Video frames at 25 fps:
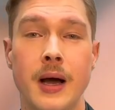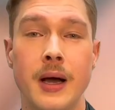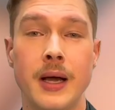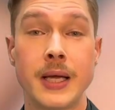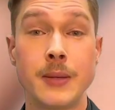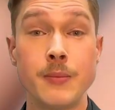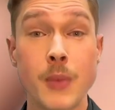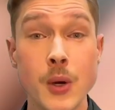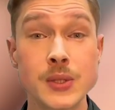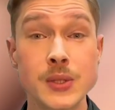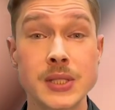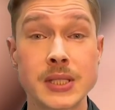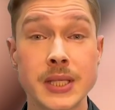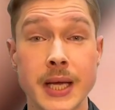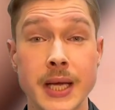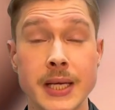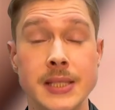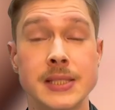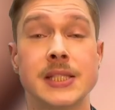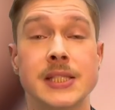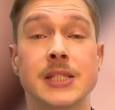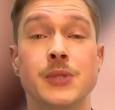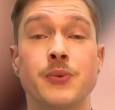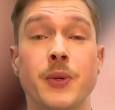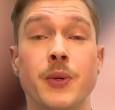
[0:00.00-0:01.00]
In most
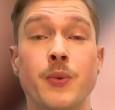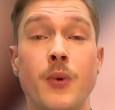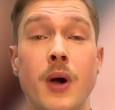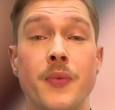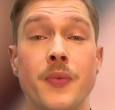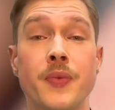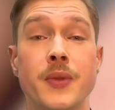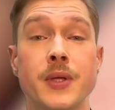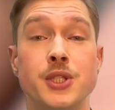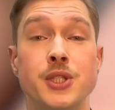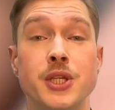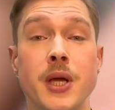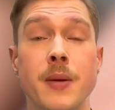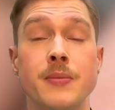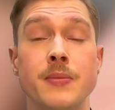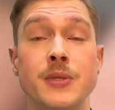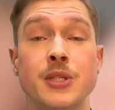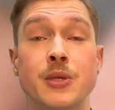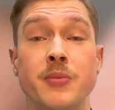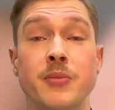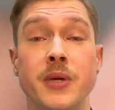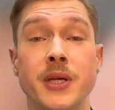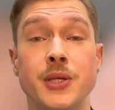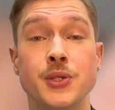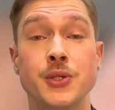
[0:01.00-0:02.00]
cases, we want the gem to
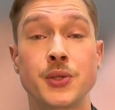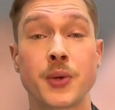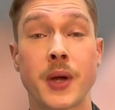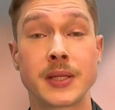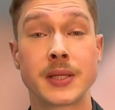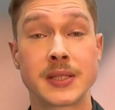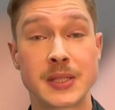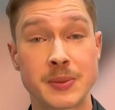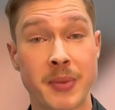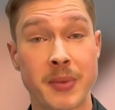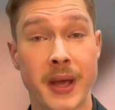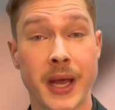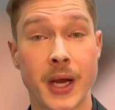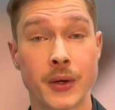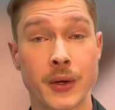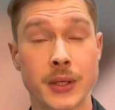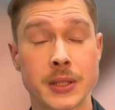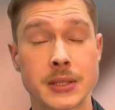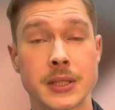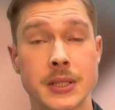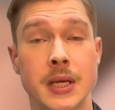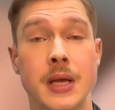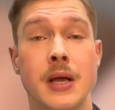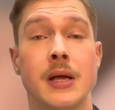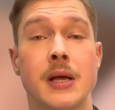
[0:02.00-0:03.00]
be
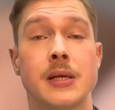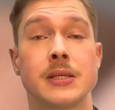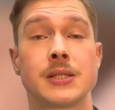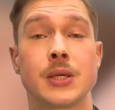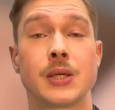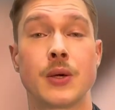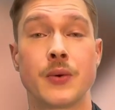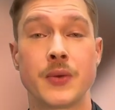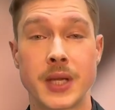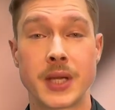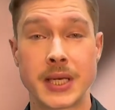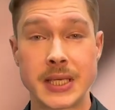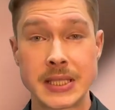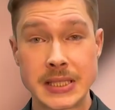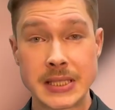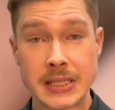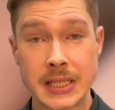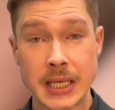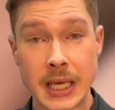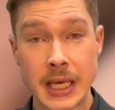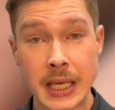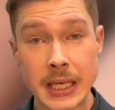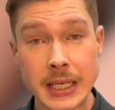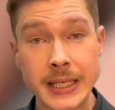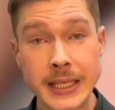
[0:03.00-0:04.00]
transparent so that it's
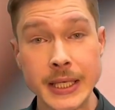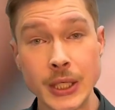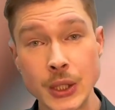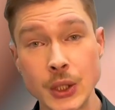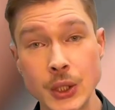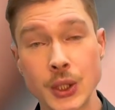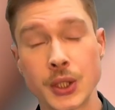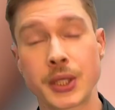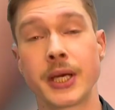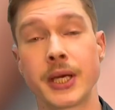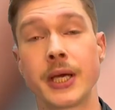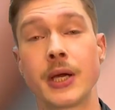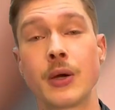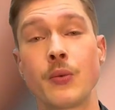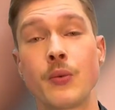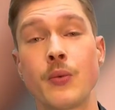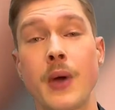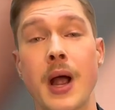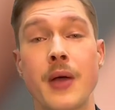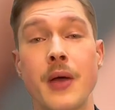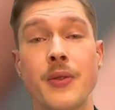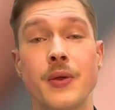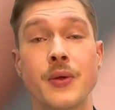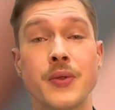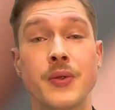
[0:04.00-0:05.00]
clear looking
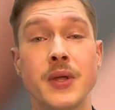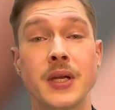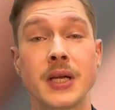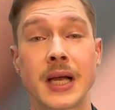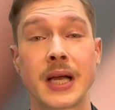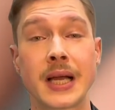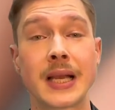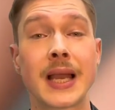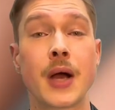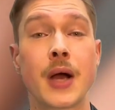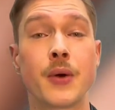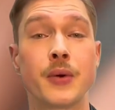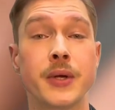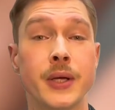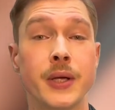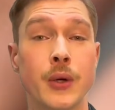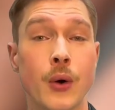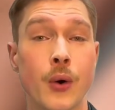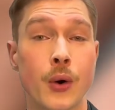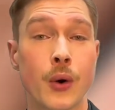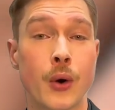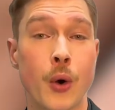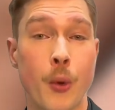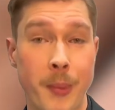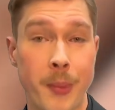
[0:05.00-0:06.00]
rather than cloudy
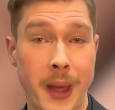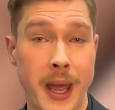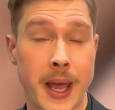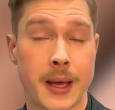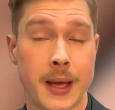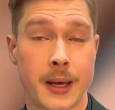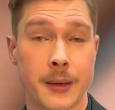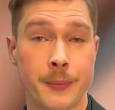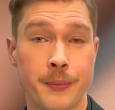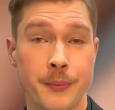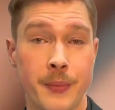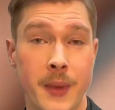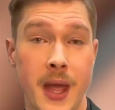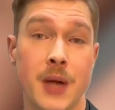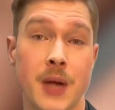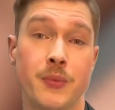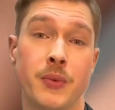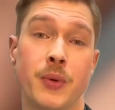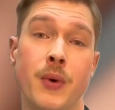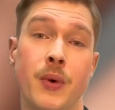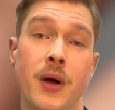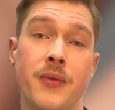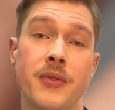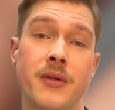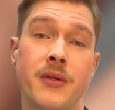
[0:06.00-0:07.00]
or opaque, and we
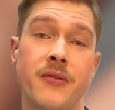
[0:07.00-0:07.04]
want the